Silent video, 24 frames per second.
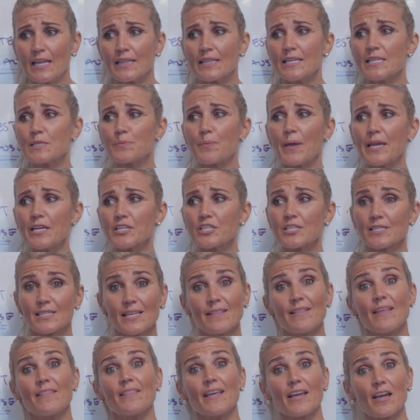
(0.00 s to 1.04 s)
These patients,
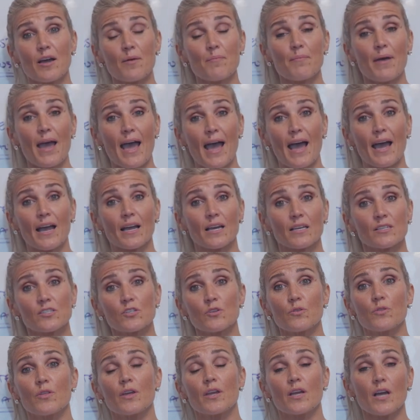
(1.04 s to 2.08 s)
and then they come back.
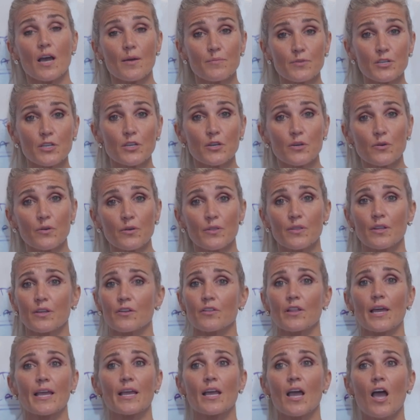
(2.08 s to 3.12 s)
So they come to you and
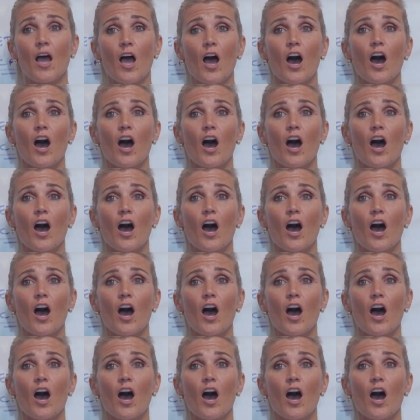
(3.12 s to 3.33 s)
they're like,